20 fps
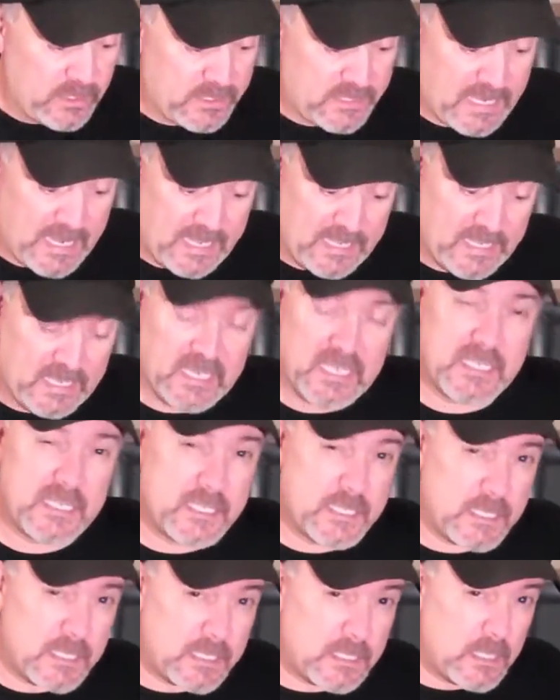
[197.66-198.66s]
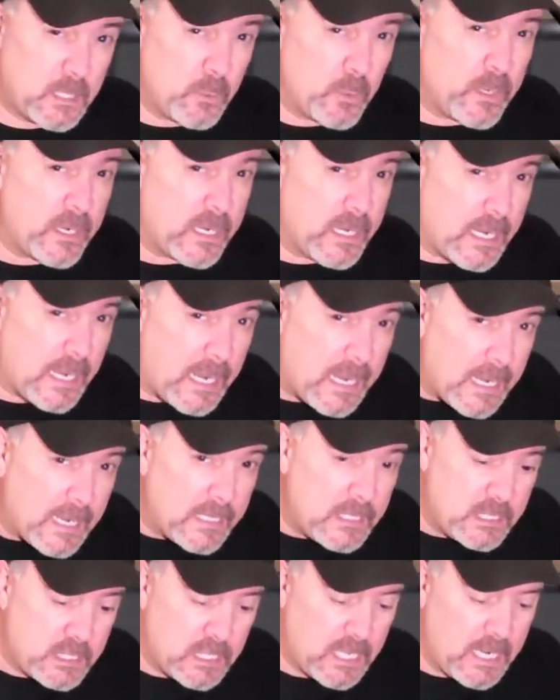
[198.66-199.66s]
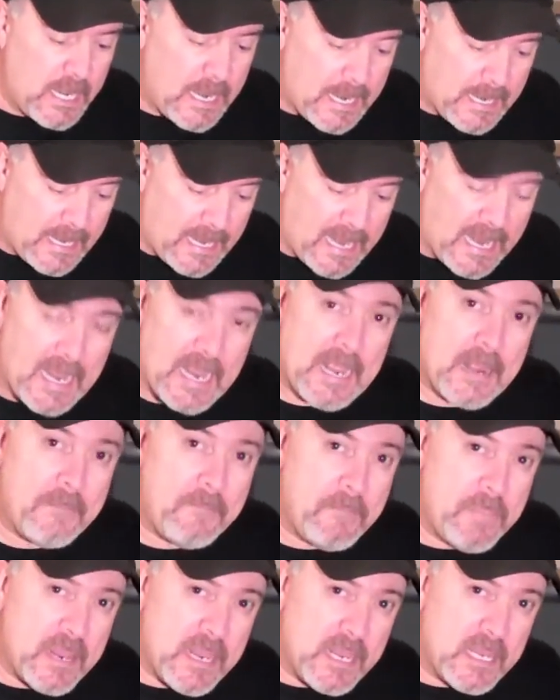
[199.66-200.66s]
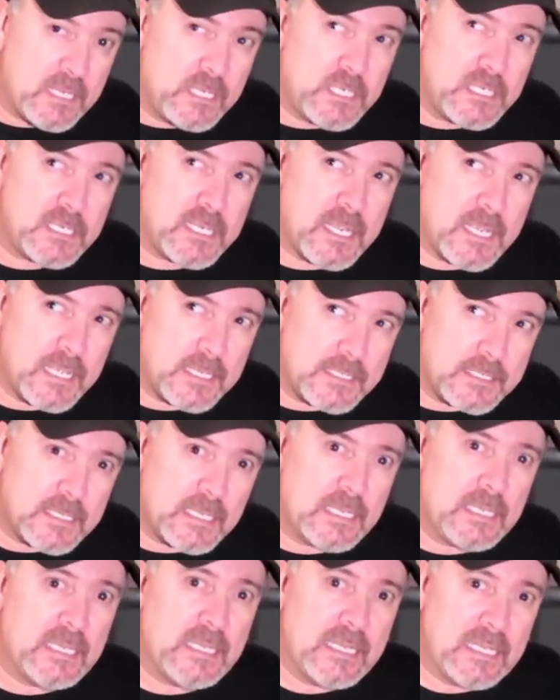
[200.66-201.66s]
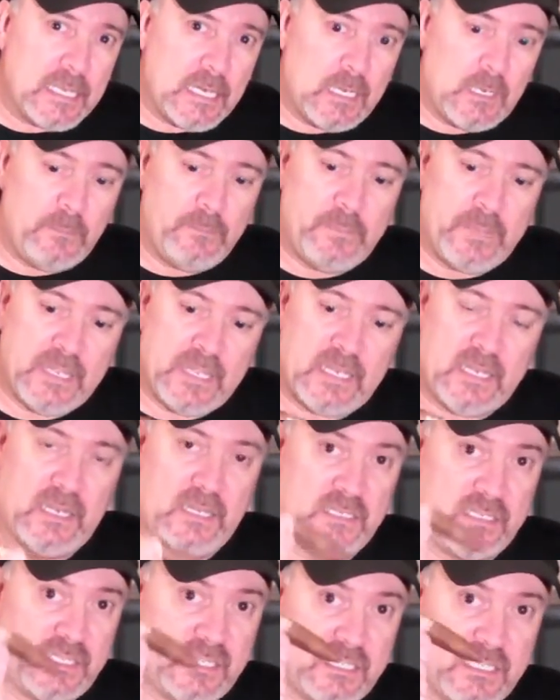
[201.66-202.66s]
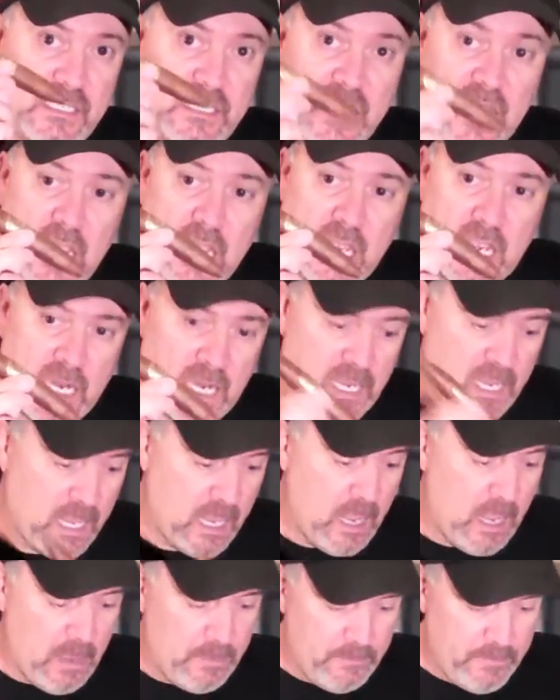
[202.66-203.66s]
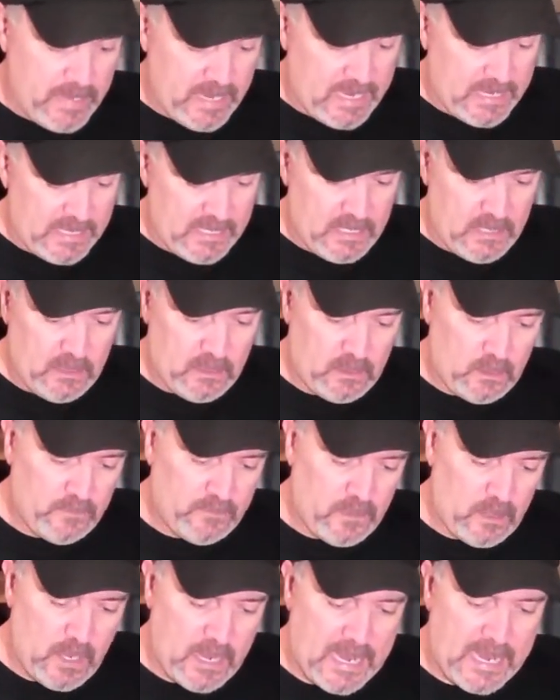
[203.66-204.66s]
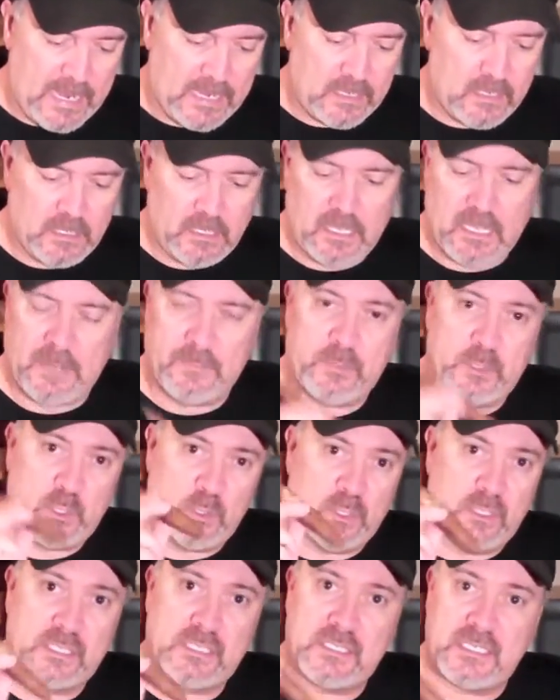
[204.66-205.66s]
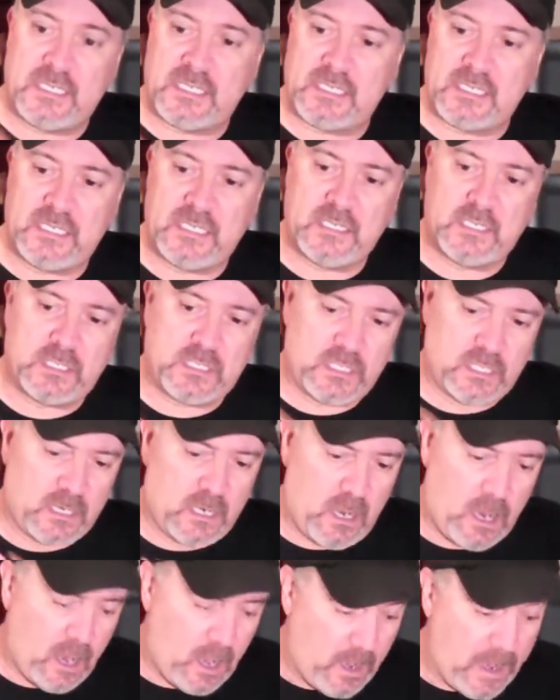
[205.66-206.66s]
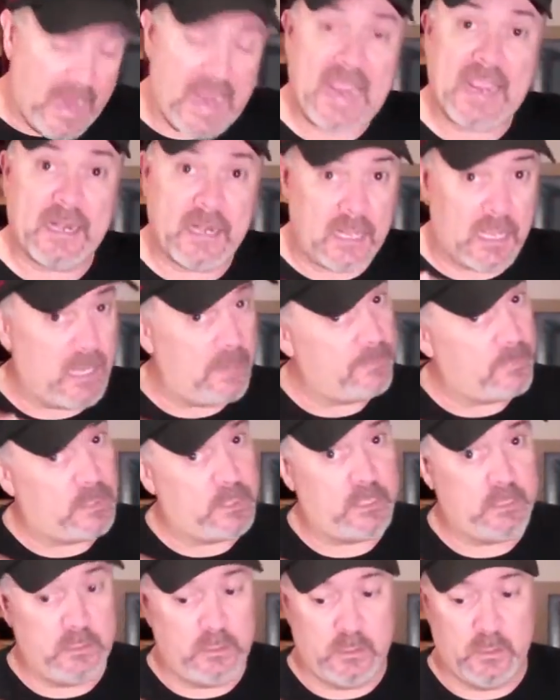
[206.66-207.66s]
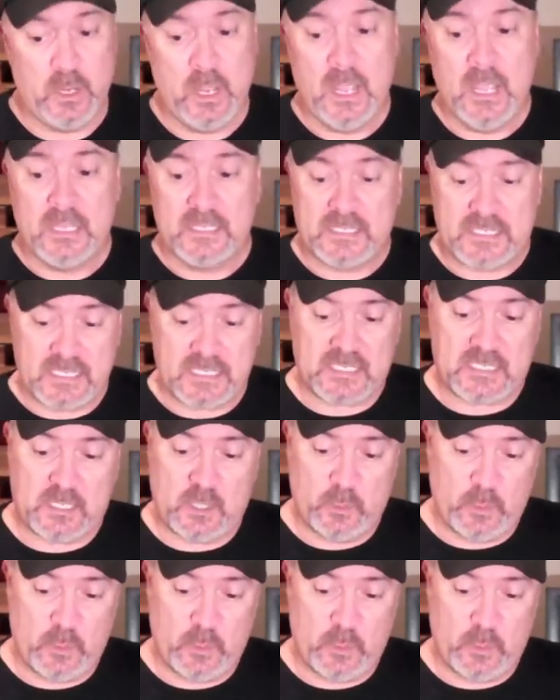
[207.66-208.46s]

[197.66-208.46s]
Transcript: say that a 60 ring gauge can be just a little bit snug, but it'll handle up to a 6-inch cigar and up to 60